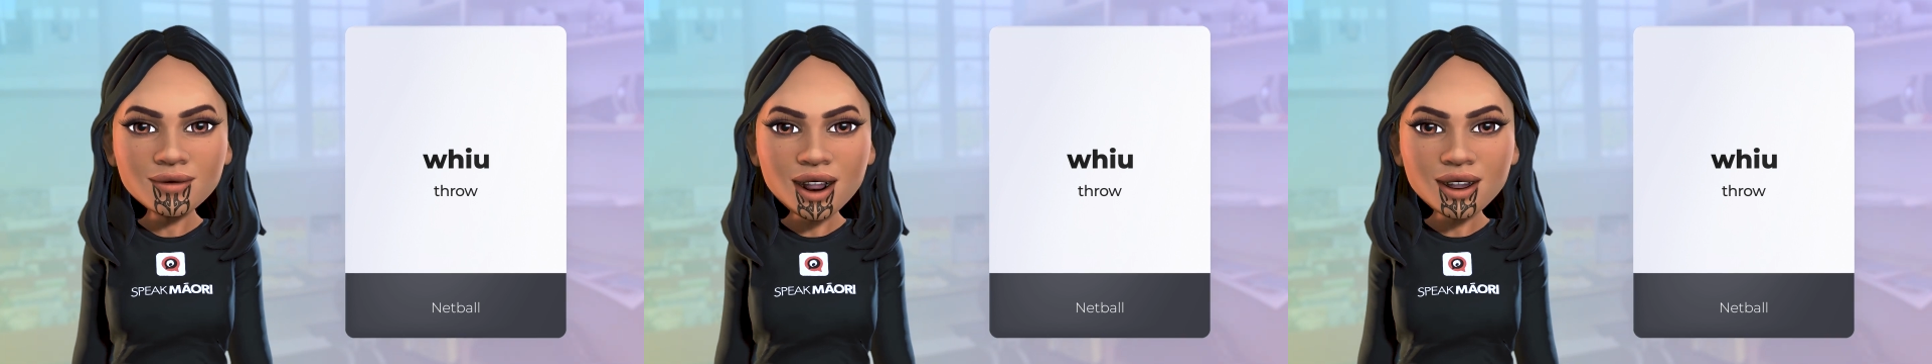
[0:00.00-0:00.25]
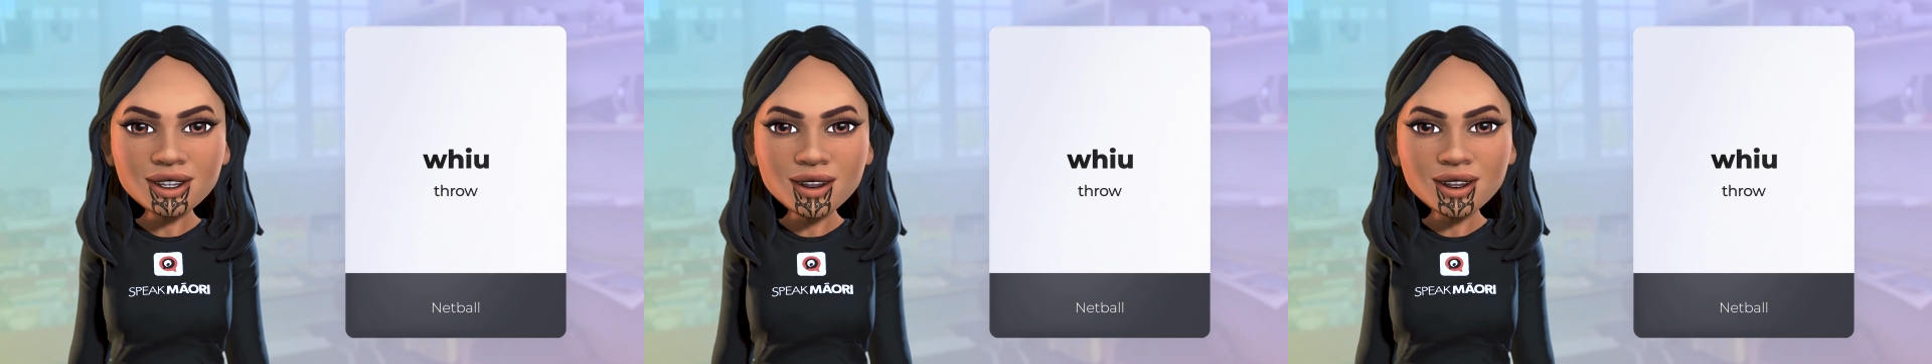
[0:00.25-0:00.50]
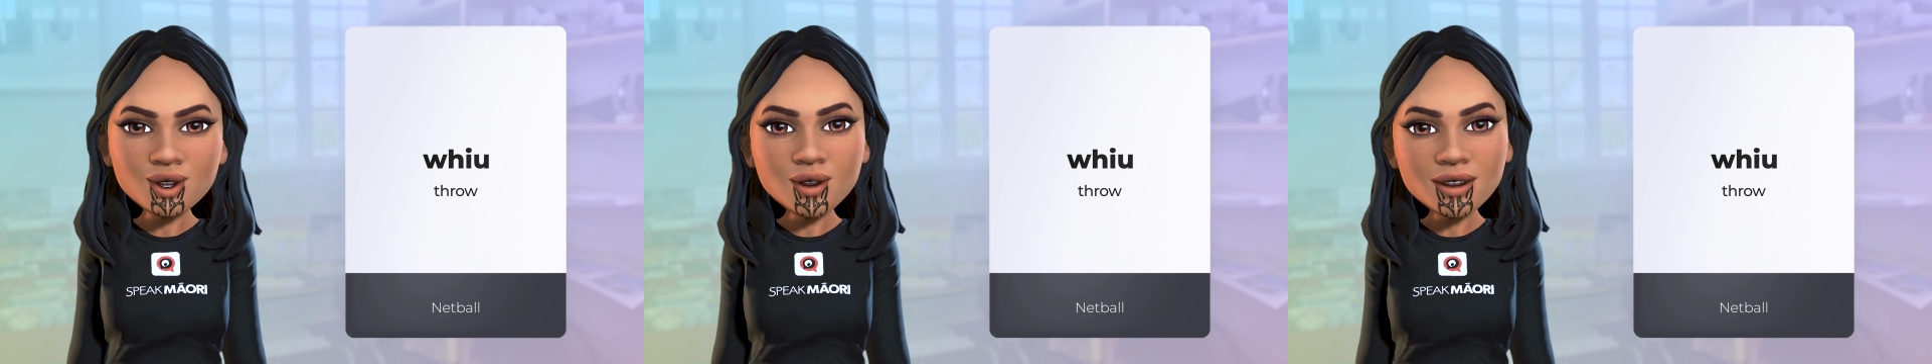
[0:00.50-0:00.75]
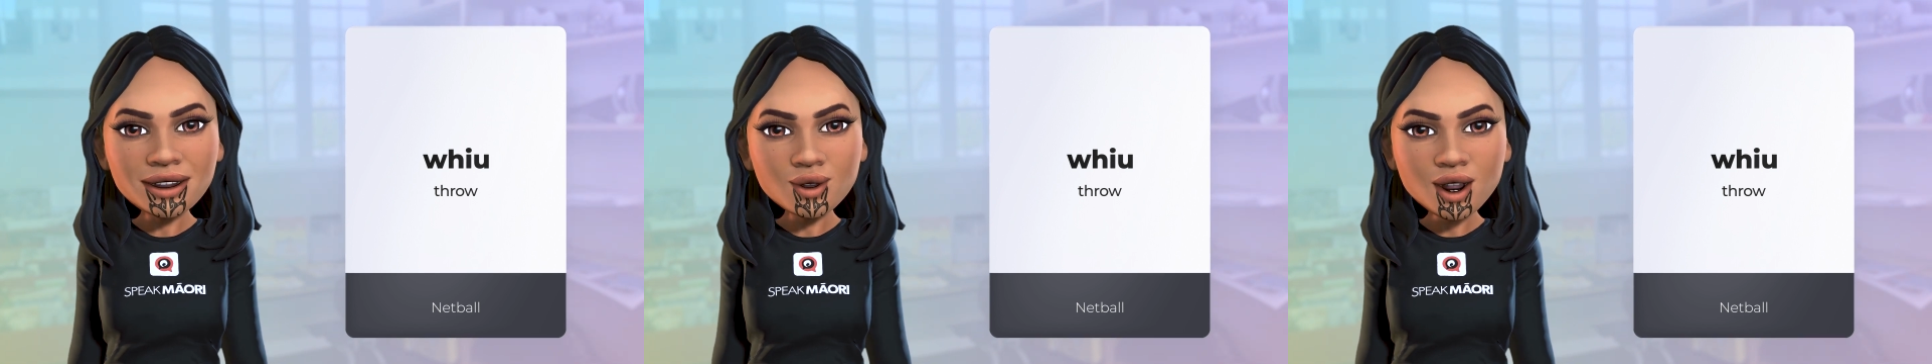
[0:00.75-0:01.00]
This is
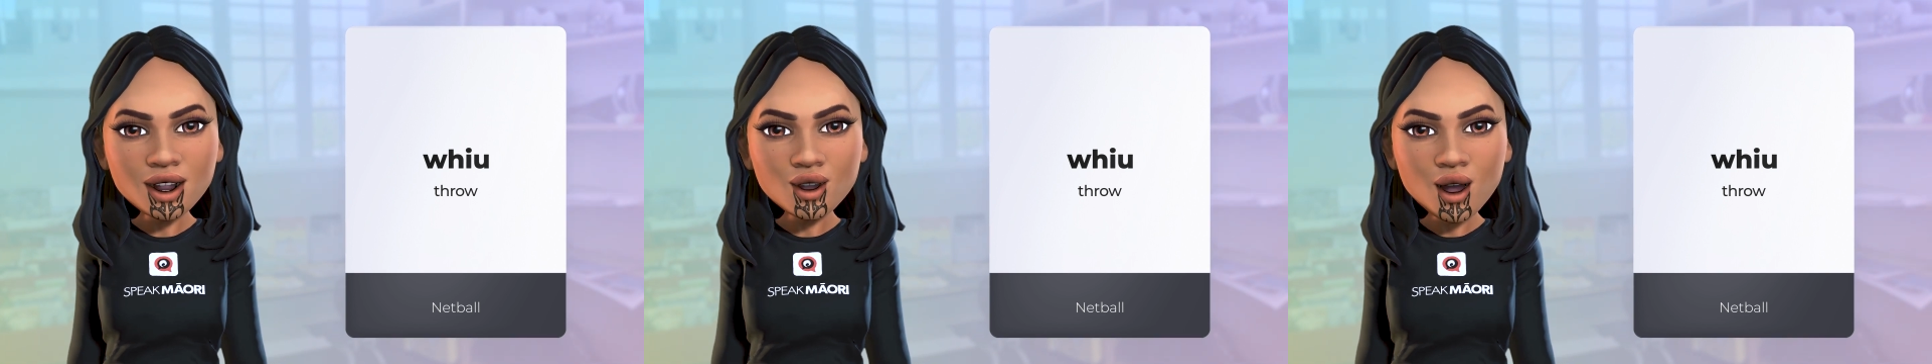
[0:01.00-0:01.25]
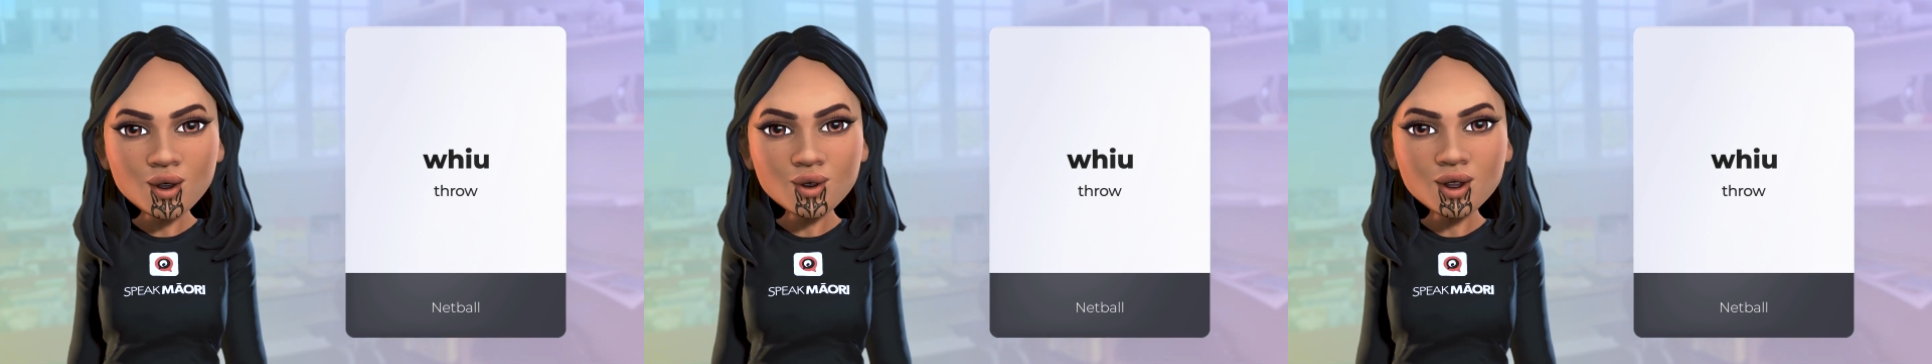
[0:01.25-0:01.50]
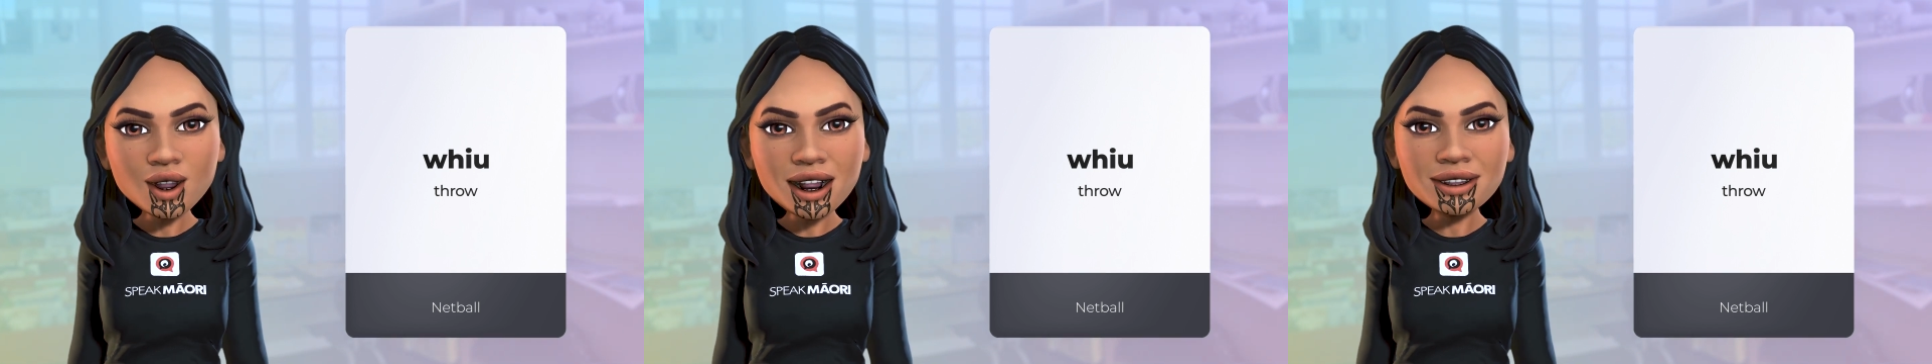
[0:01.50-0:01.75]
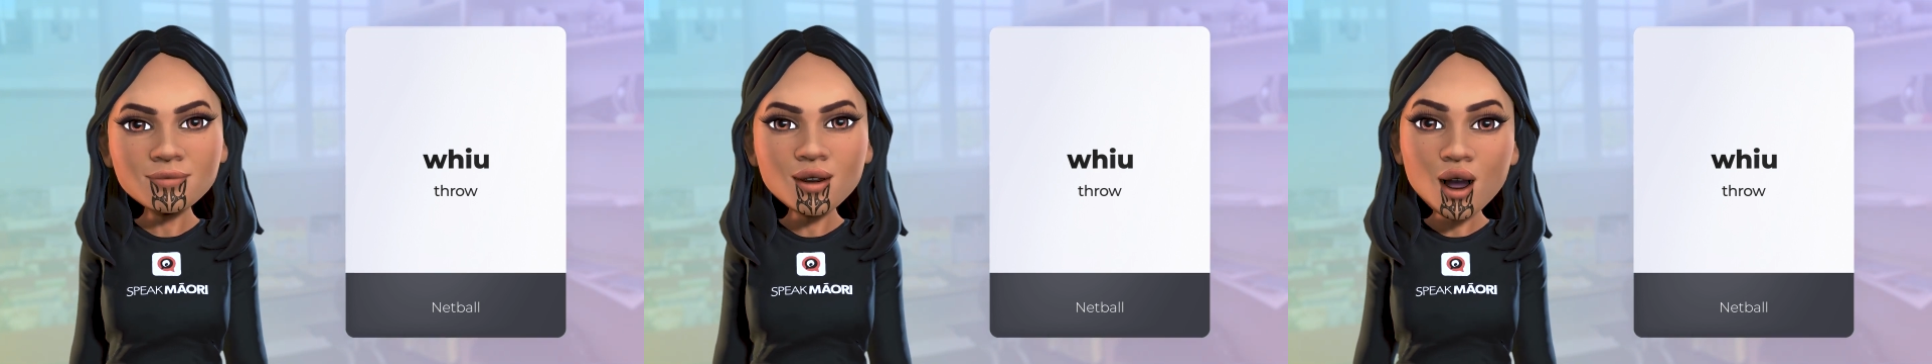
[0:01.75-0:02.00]
when you throw
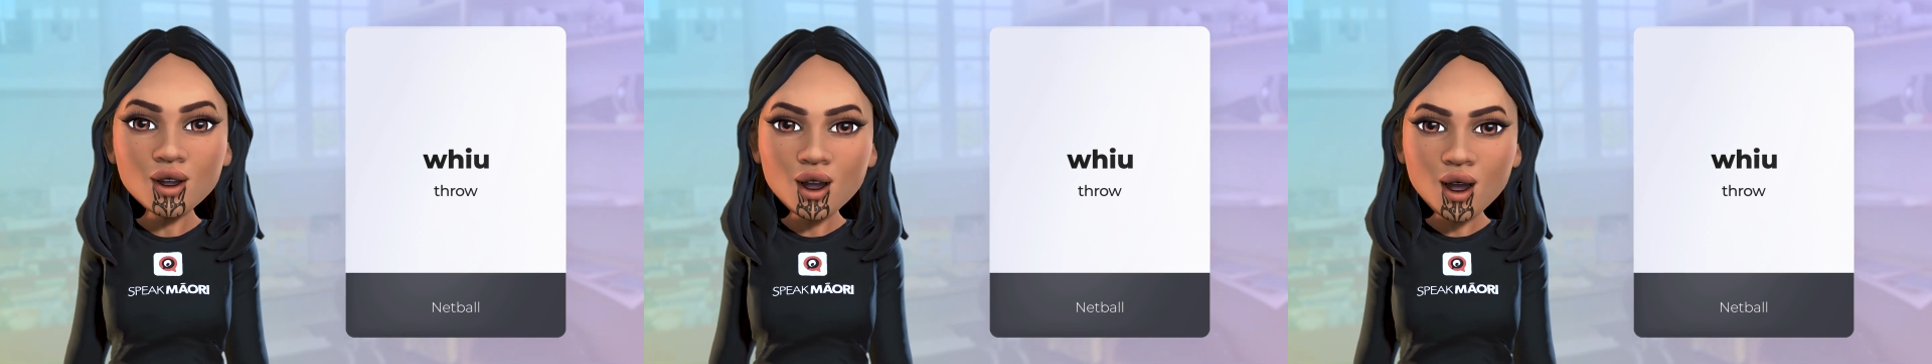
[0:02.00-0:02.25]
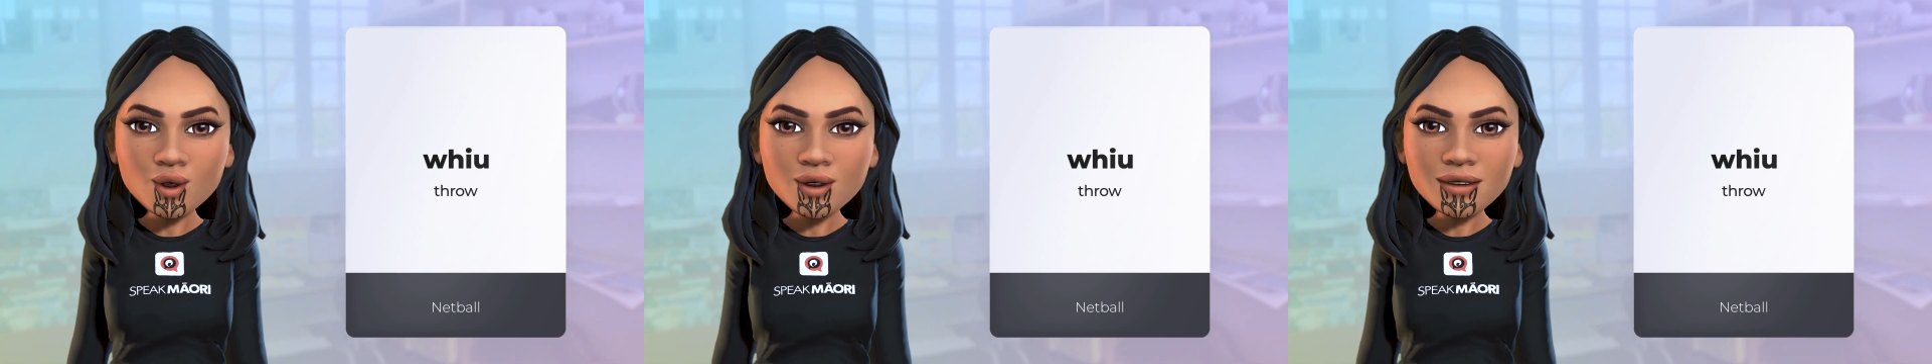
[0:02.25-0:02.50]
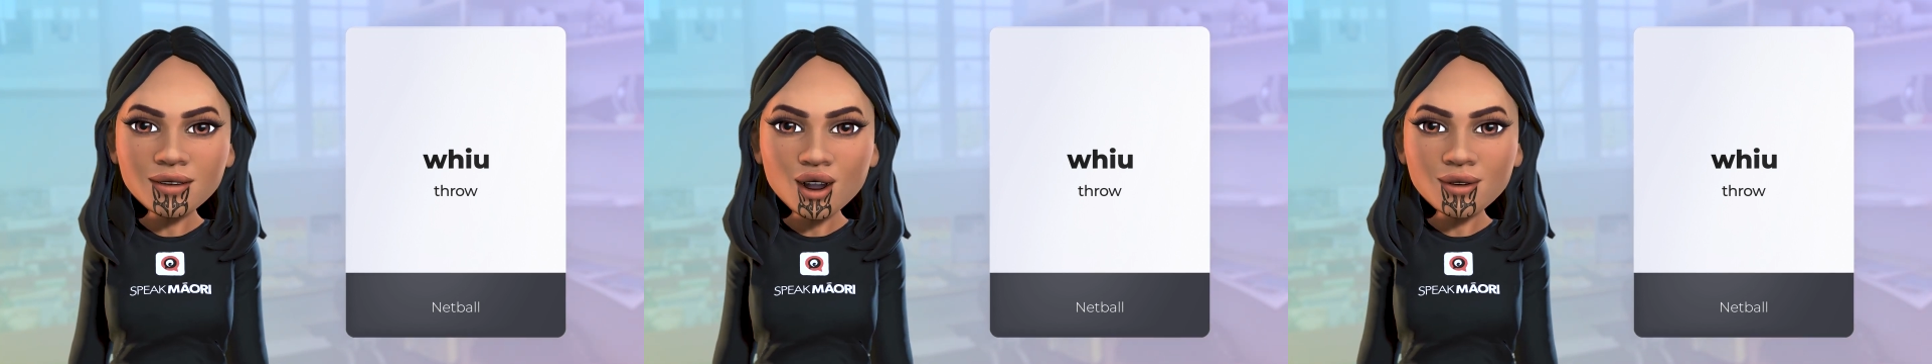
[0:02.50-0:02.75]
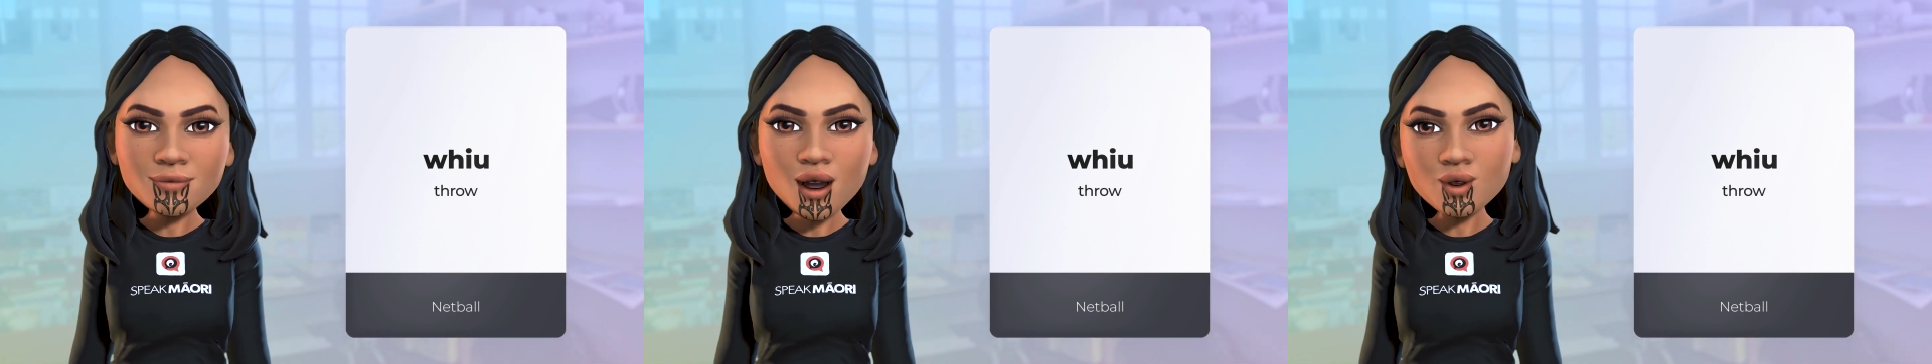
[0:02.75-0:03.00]
the poro
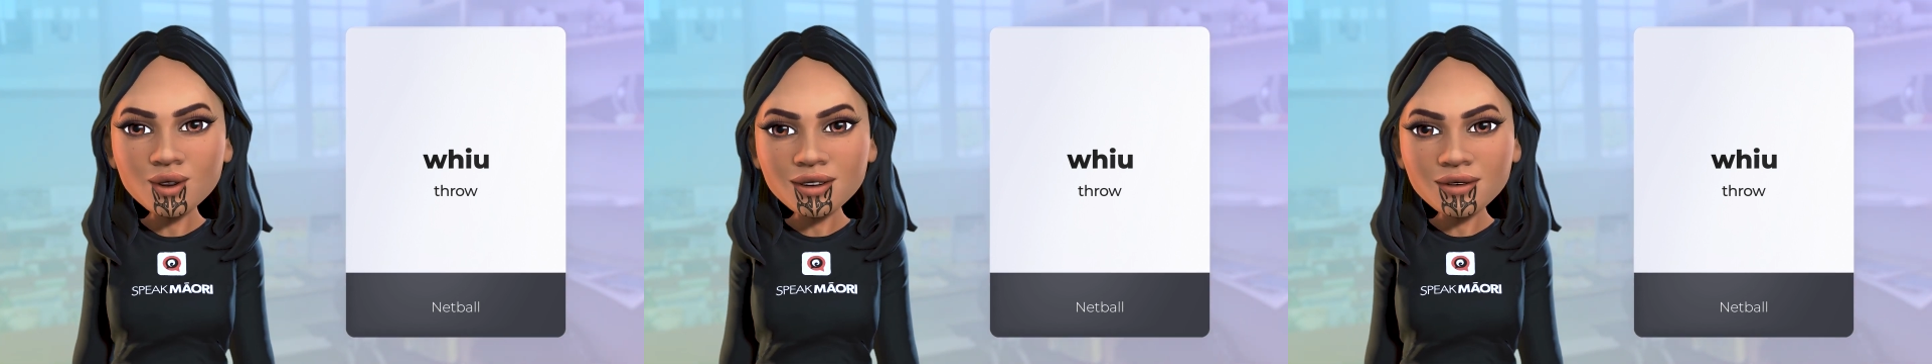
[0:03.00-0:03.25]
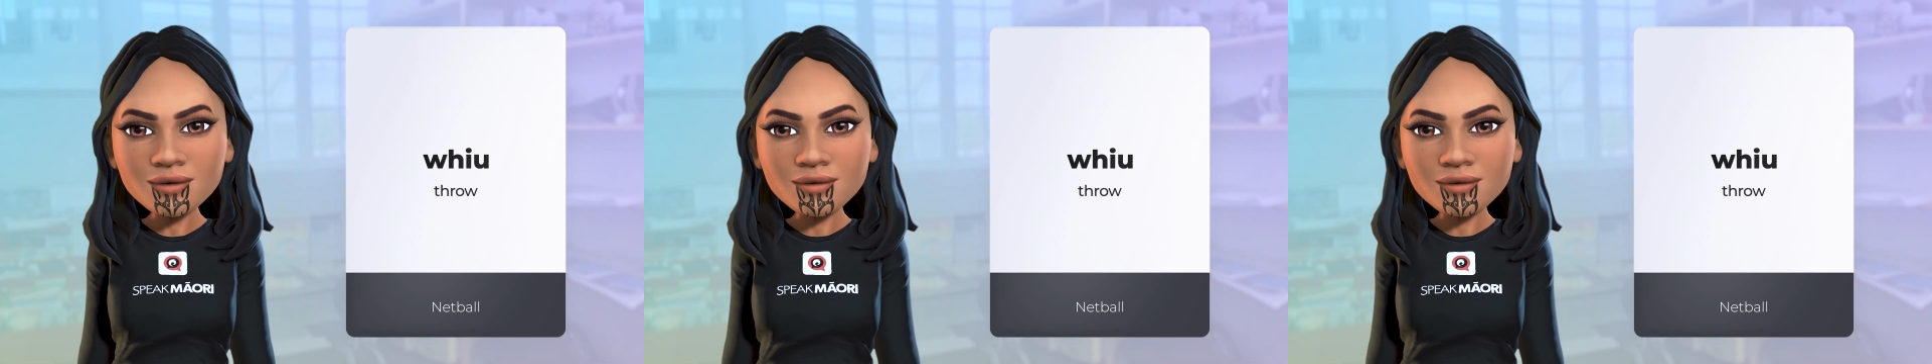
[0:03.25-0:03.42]
or ball.